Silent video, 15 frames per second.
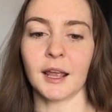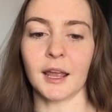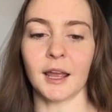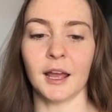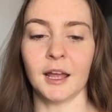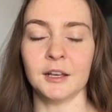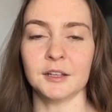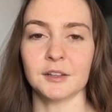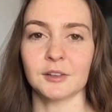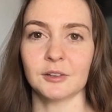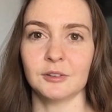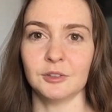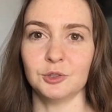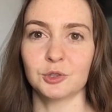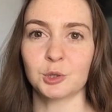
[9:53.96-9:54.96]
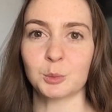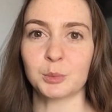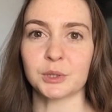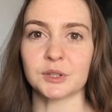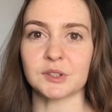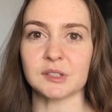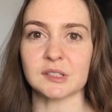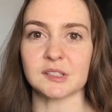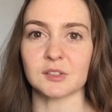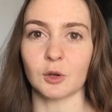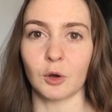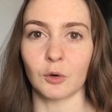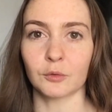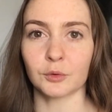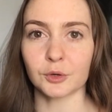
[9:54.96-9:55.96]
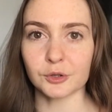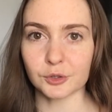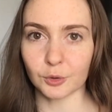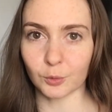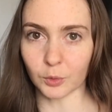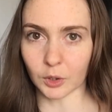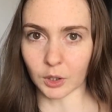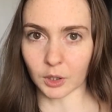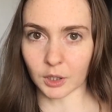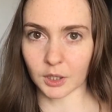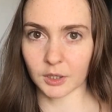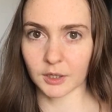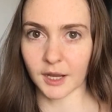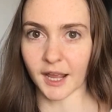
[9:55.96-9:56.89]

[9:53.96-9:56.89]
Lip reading: and you can put this over your work